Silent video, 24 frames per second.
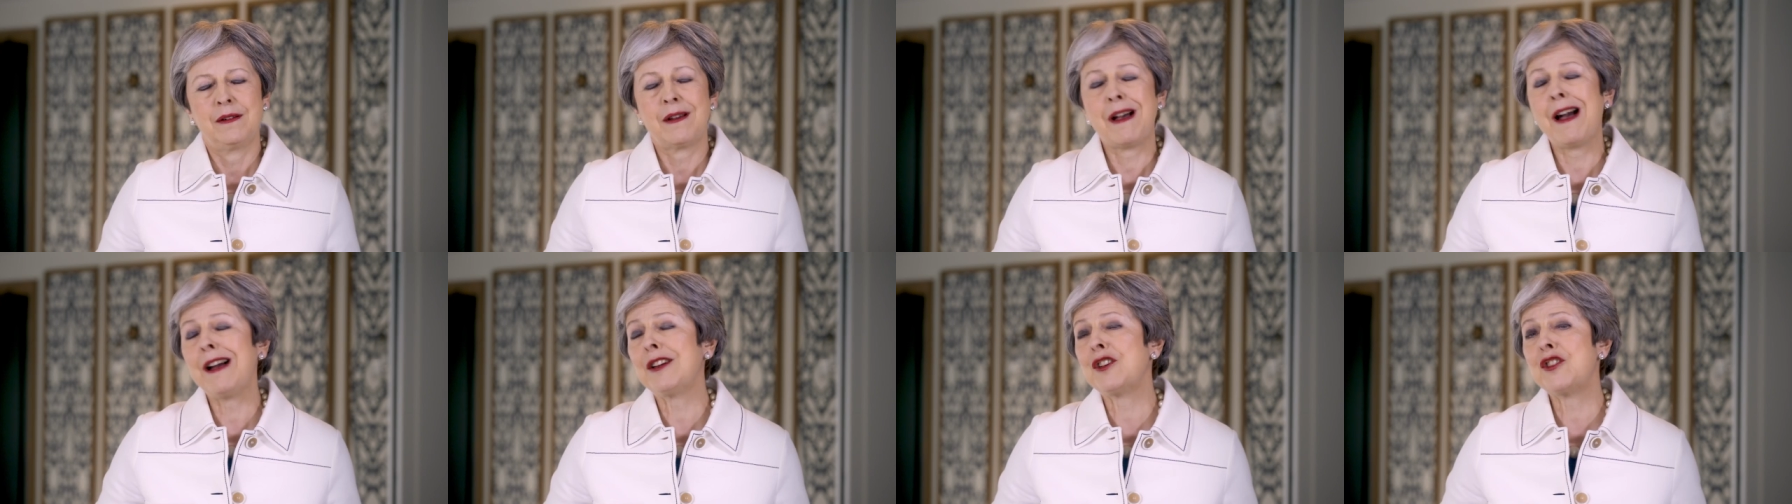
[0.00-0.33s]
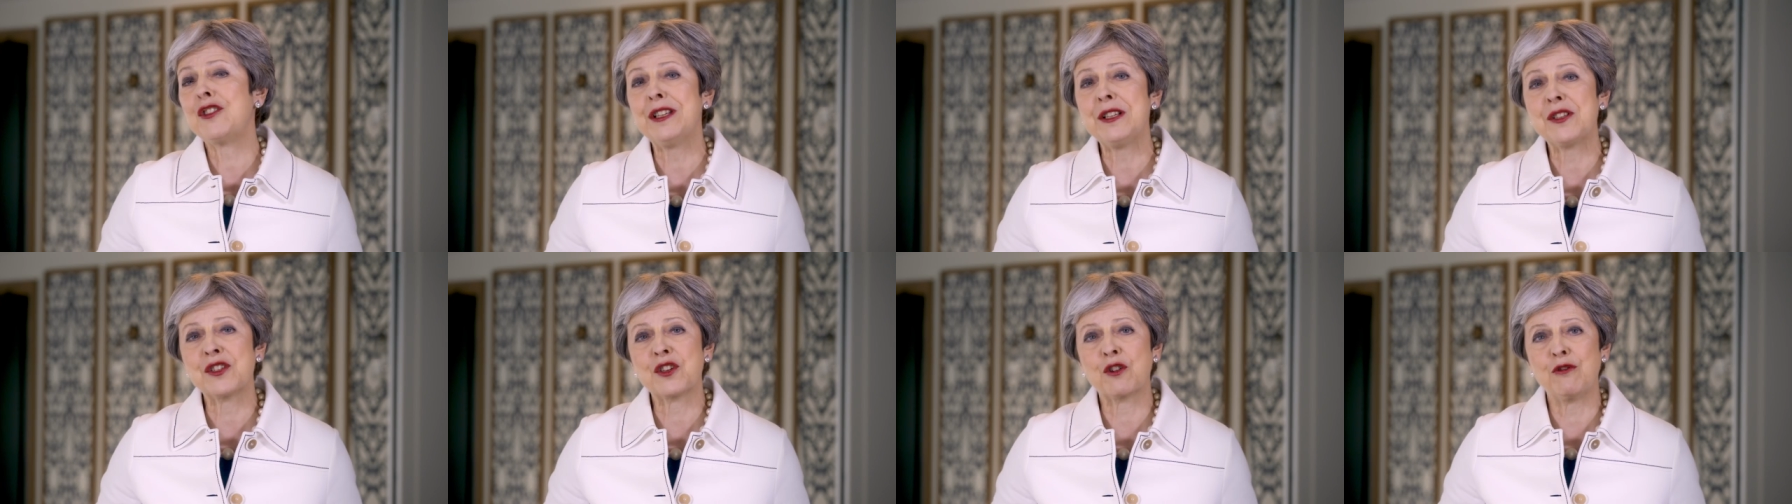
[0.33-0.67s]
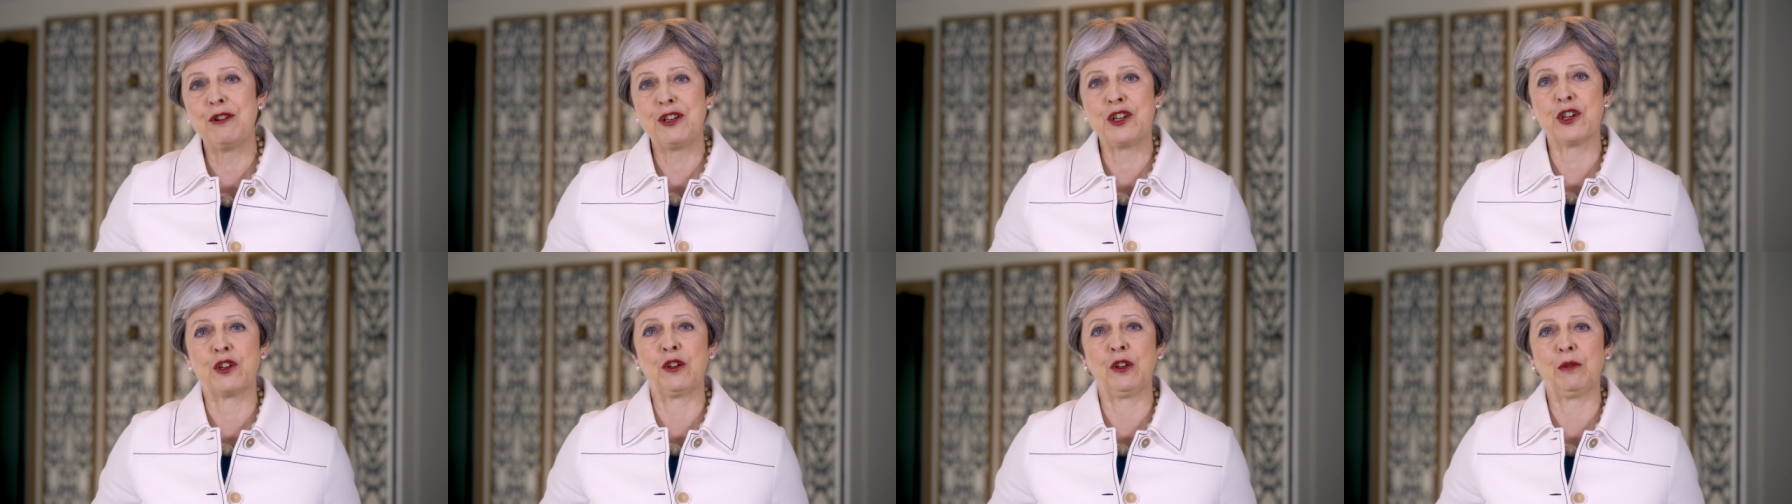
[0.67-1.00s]
At this
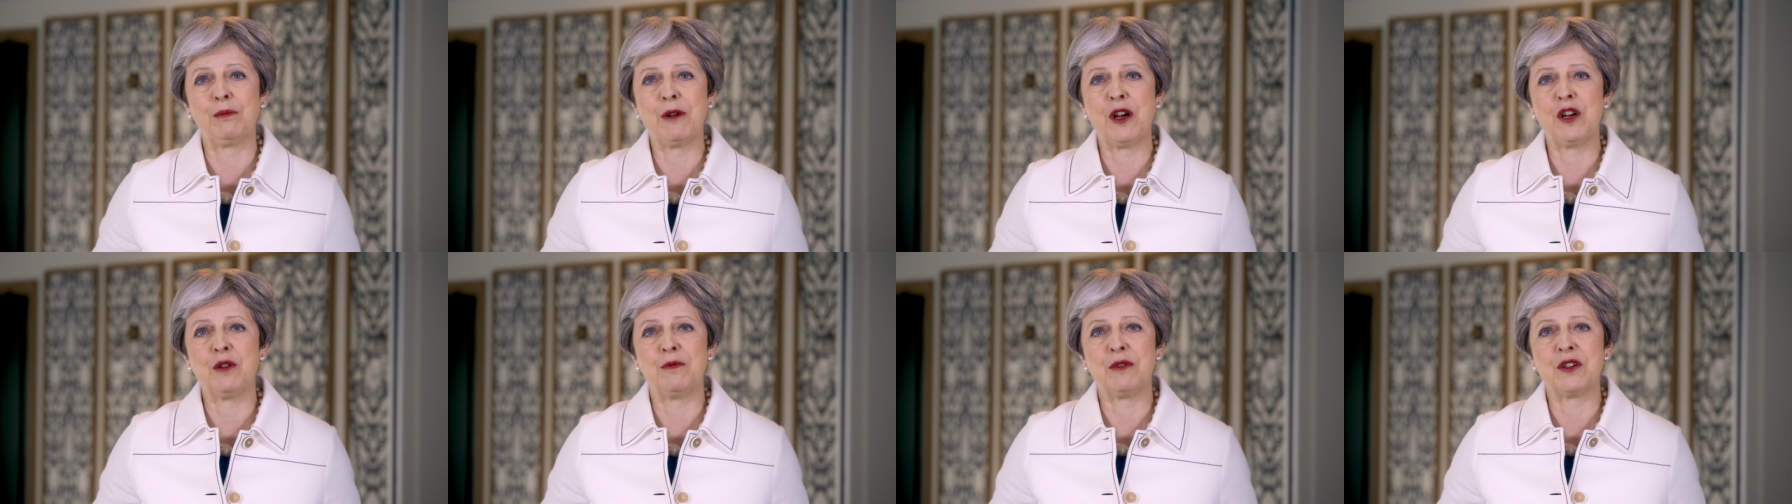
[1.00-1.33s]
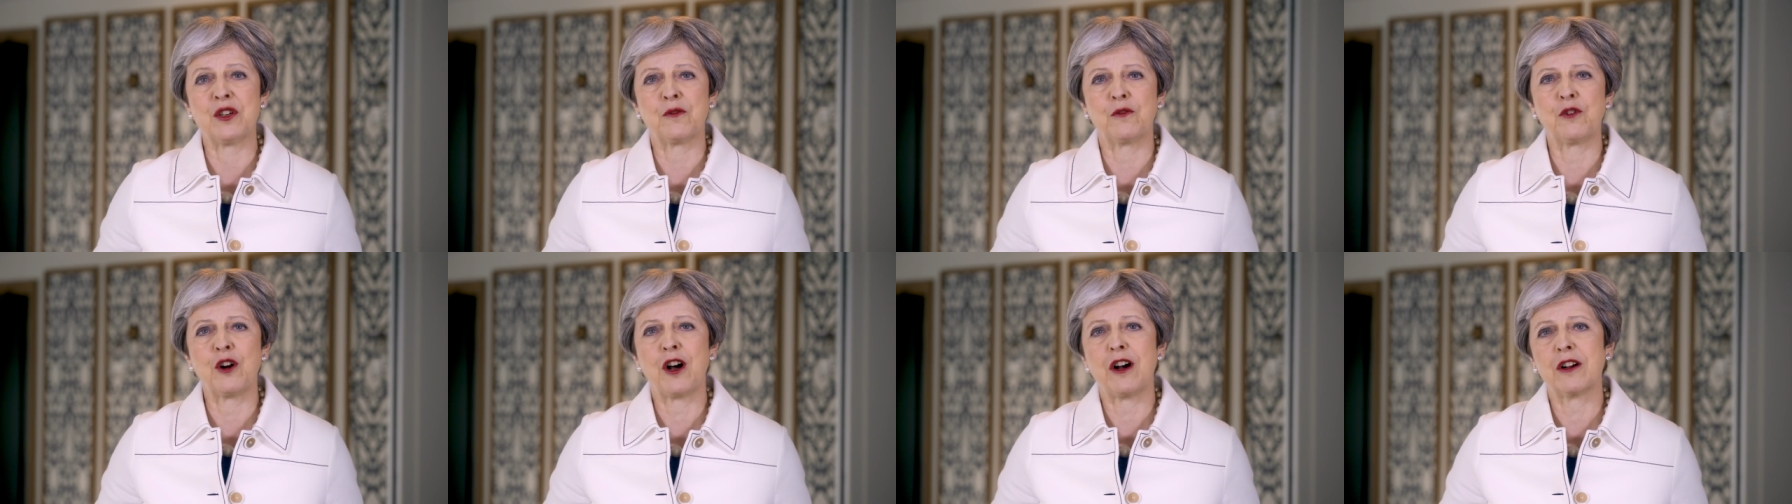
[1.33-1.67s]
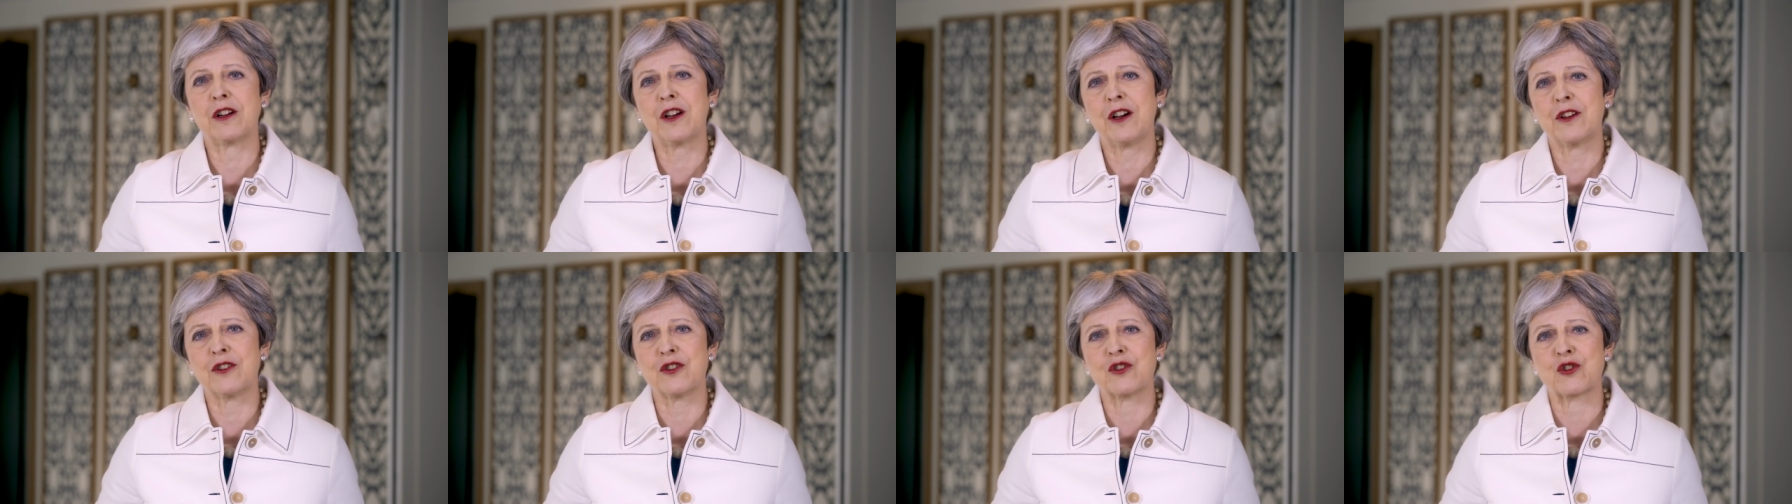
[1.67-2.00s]
critical moment for our
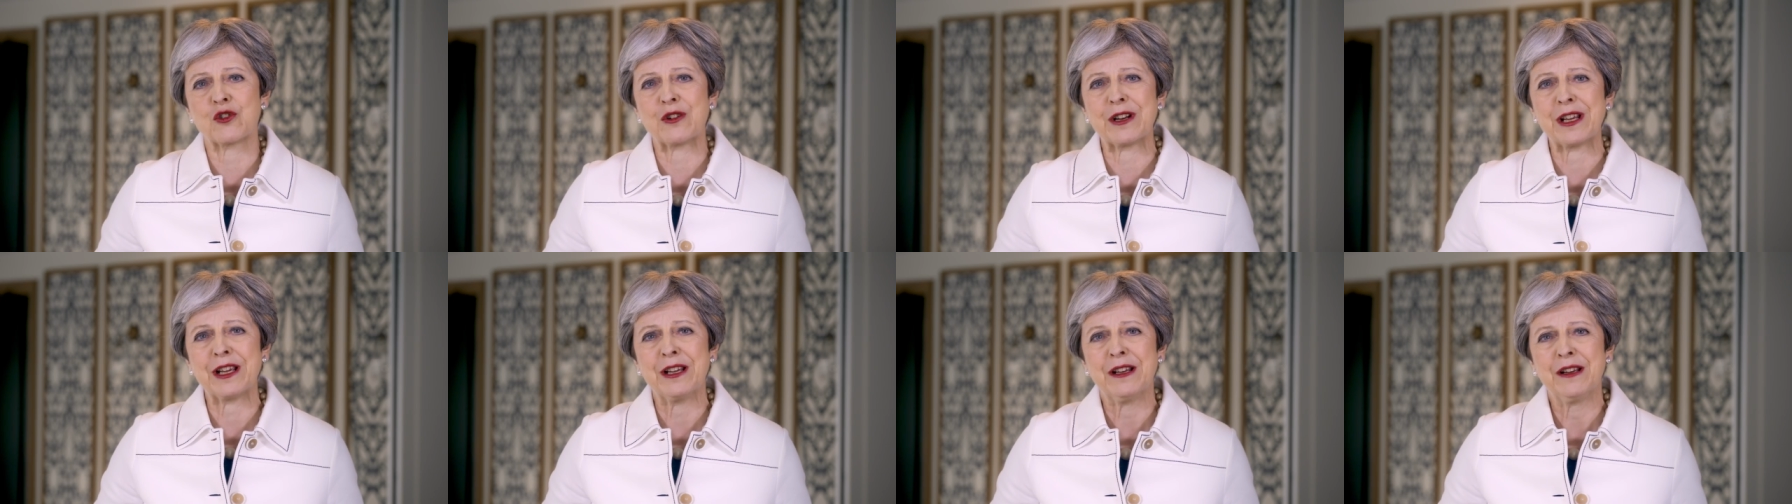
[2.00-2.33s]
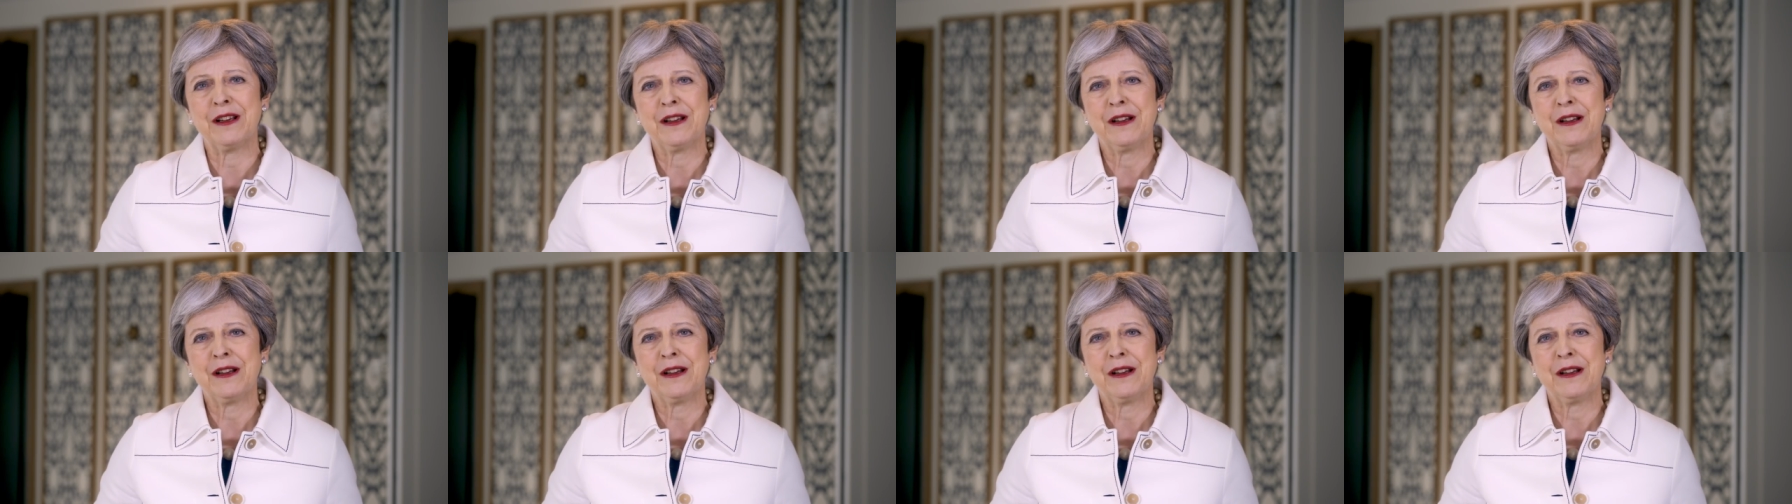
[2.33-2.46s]
country,